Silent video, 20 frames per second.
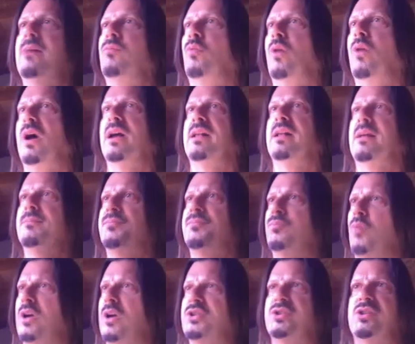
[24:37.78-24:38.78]
and I'm
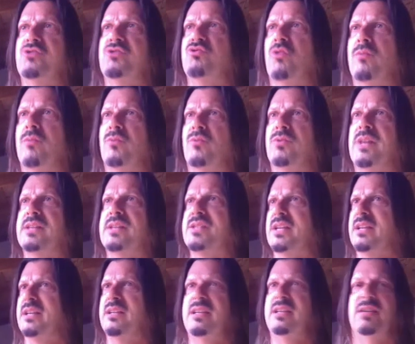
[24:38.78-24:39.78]
watching the drummer that's
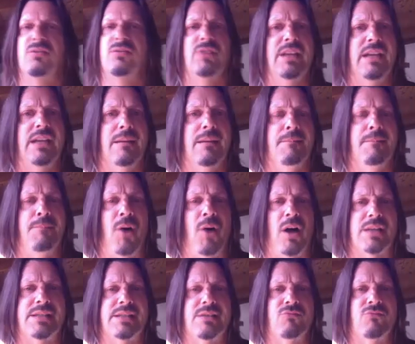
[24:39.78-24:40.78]
like killing it in
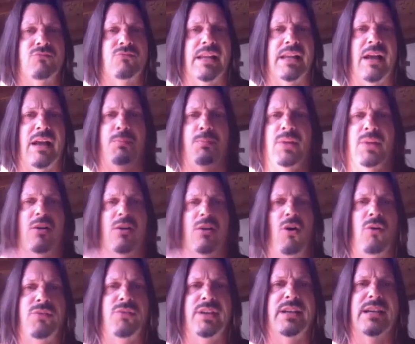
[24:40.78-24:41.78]
Boston right now, playing
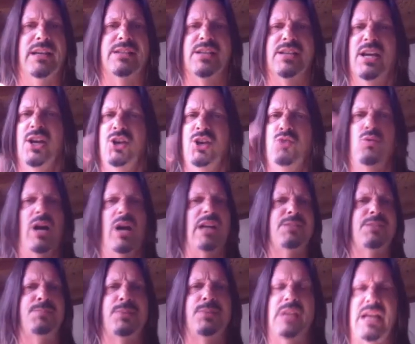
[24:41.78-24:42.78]
all the gigs. You
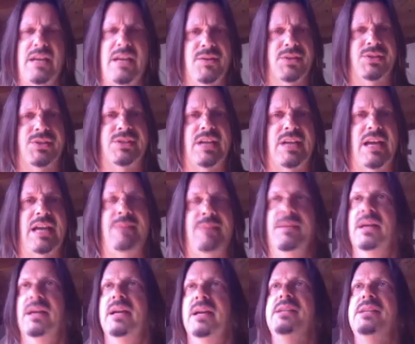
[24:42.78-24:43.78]
guys play the
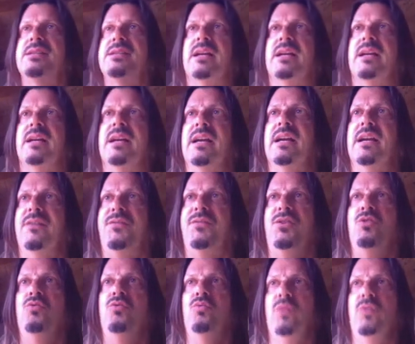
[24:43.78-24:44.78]
same. He's like, if
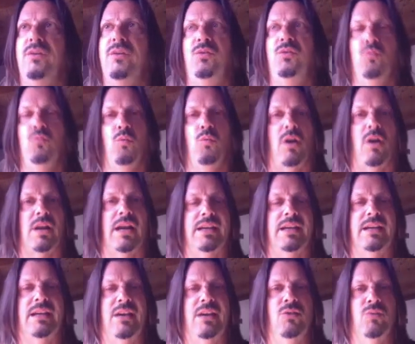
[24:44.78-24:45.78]
you want, I
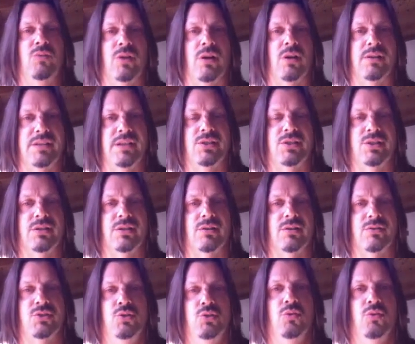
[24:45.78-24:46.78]
could get you an audition. There
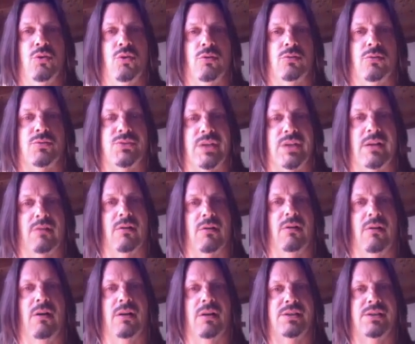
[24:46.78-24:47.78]
are 2 girls that
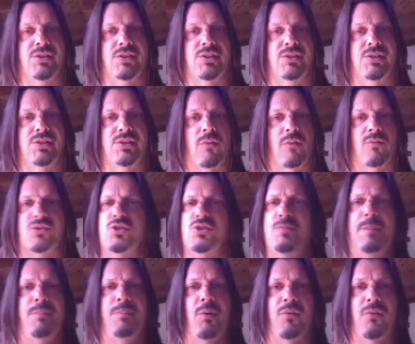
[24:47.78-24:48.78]
are auditioning drummers. You'd
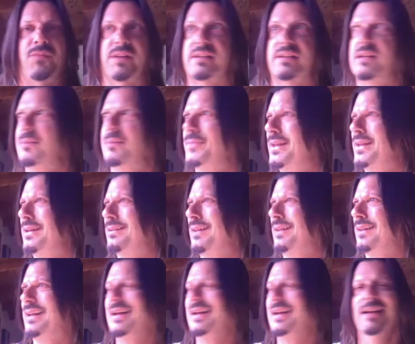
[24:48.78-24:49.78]
be perfect. And I'm thinking
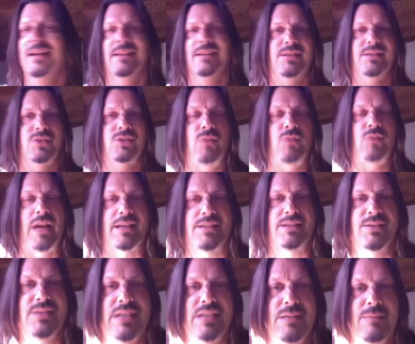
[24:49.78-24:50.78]
like, this dude
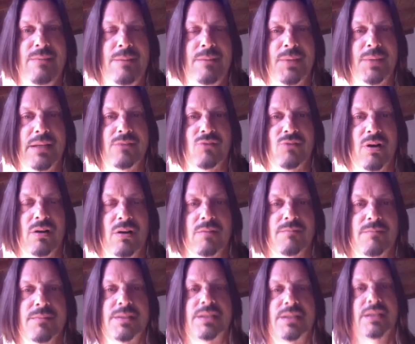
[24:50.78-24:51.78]
hasn't seen me play
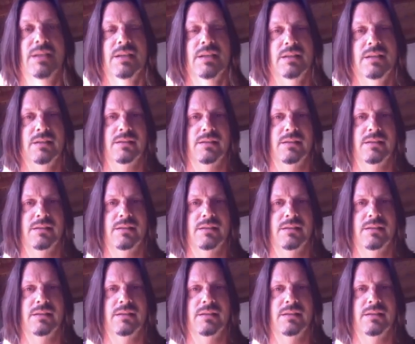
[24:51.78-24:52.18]
drums